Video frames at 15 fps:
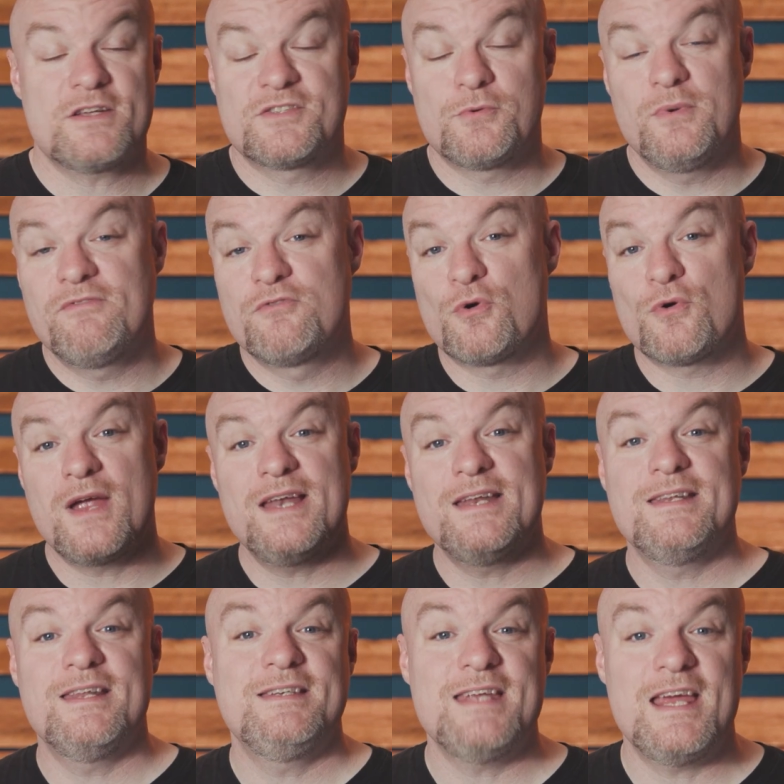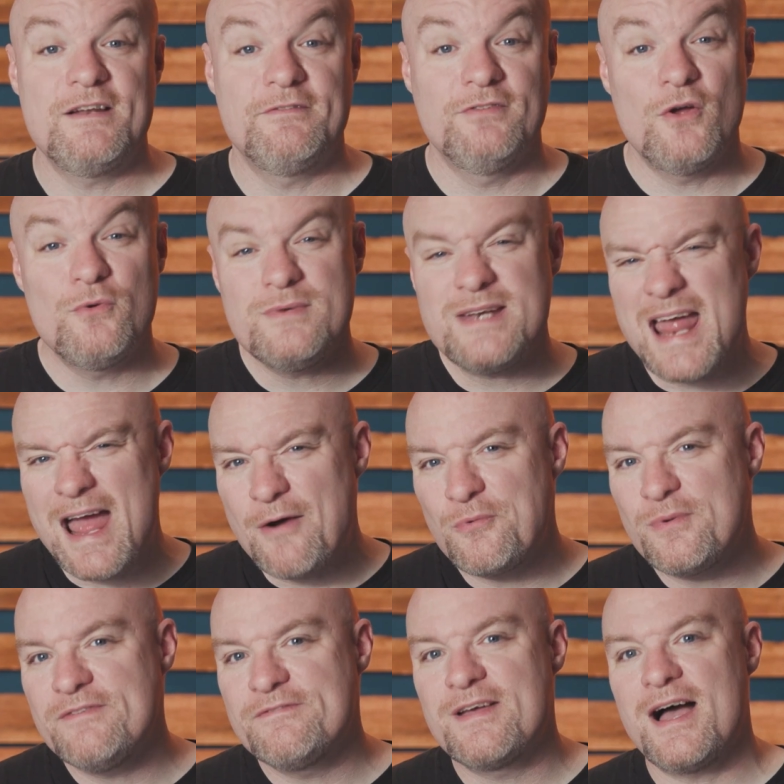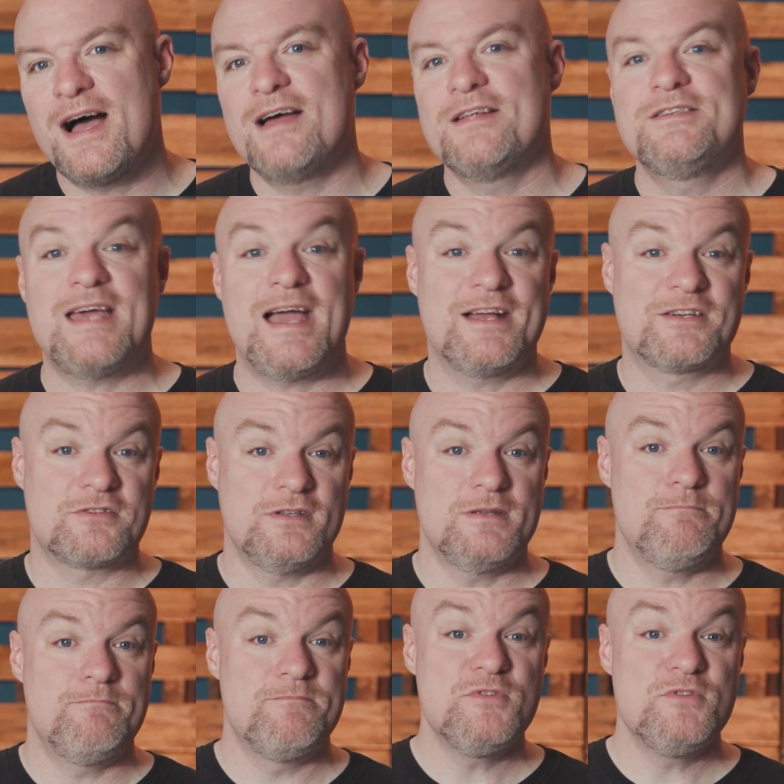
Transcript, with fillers: All right, so we've created the data flow. Now we've got to actually